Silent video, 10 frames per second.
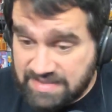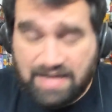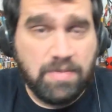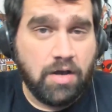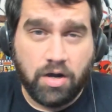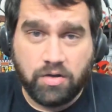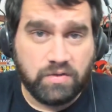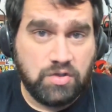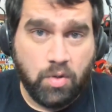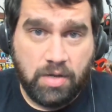think. Send me
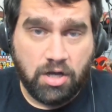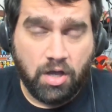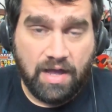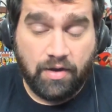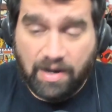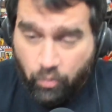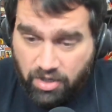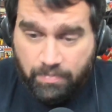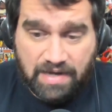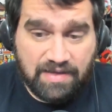articles you want me to call out. I
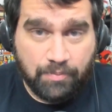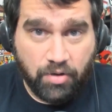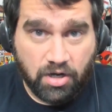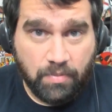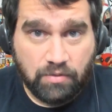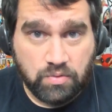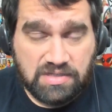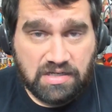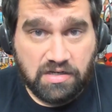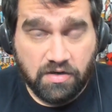want to make that part of my
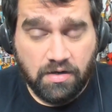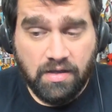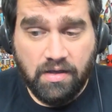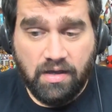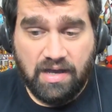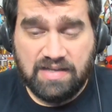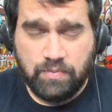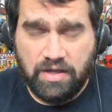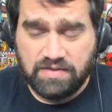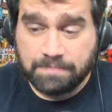routine here, uh,
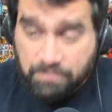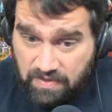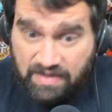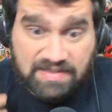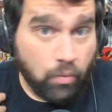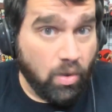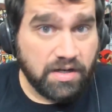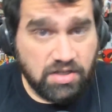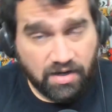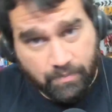as well as things I
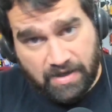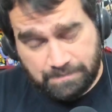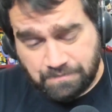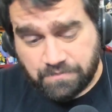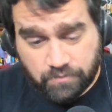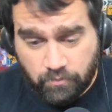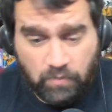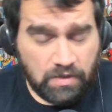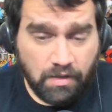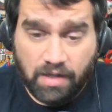want to talk about
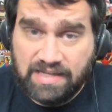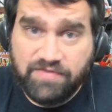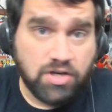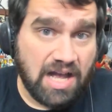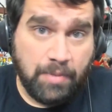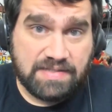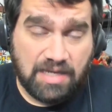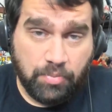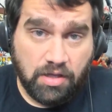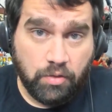uh, leave your
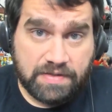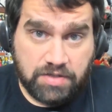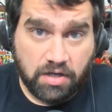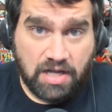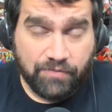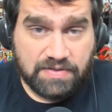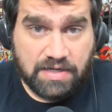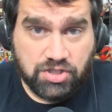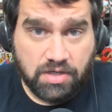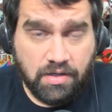comments down below. Let's start a
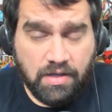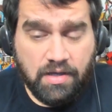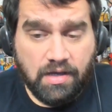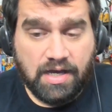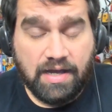conversation.